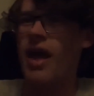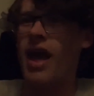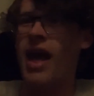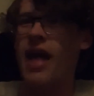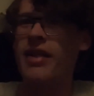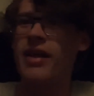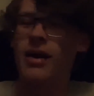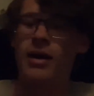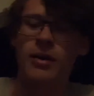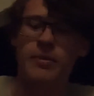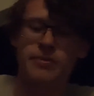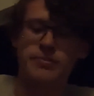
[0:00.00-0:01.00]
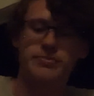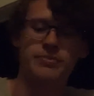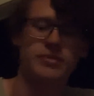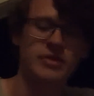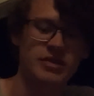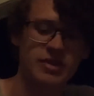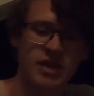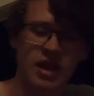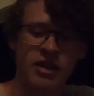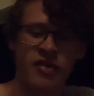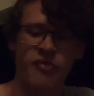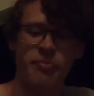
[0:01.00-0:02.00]
at
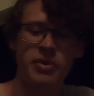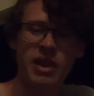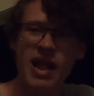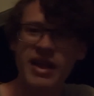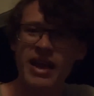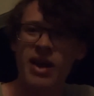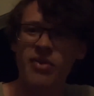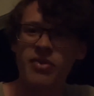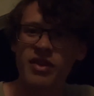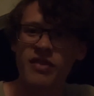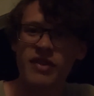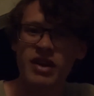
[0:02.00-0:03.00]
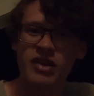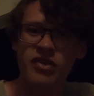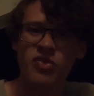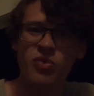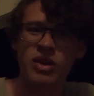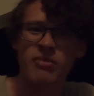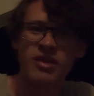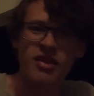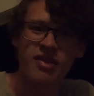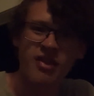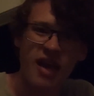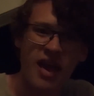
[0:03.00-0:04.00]
kind of planning out these videos, what I'm going to
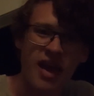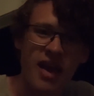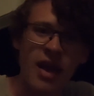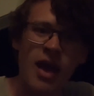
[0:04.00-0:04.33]
say,